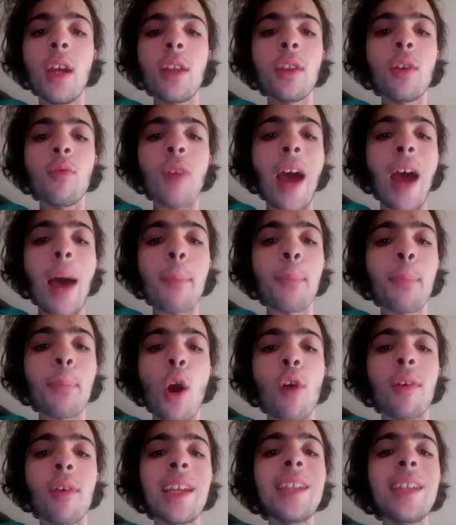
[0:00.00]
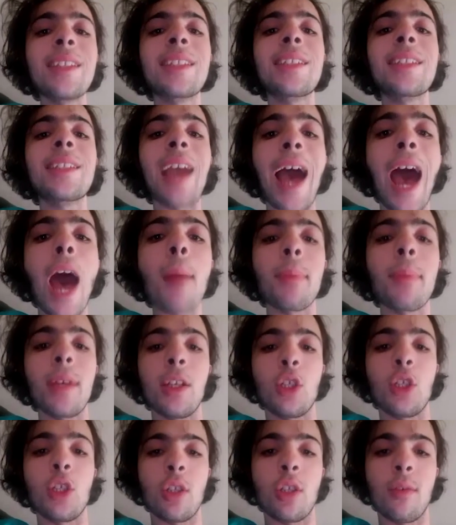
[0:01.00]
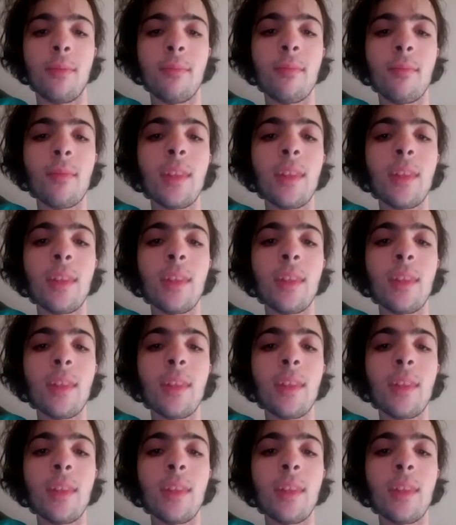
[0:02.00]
The umpiring is garbage.